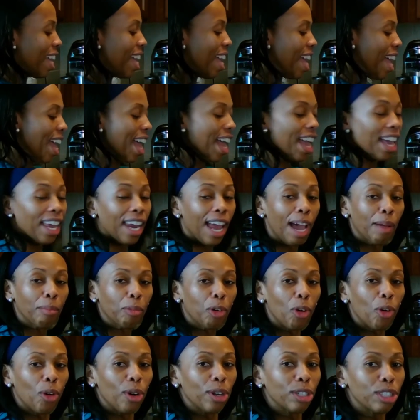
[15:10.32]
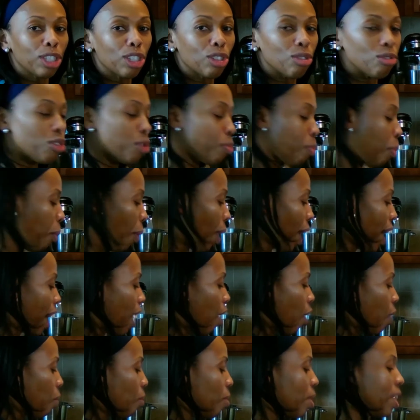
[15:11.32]
and I'm going to spray
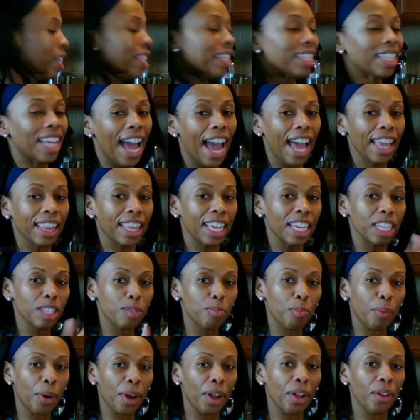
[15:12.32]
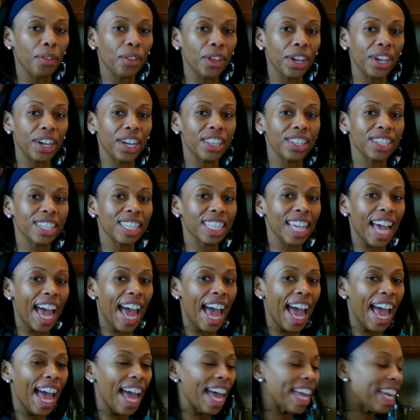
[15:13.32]
on one side, then spray on the other
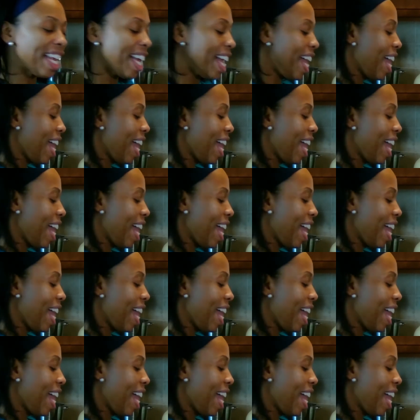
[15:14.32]
side.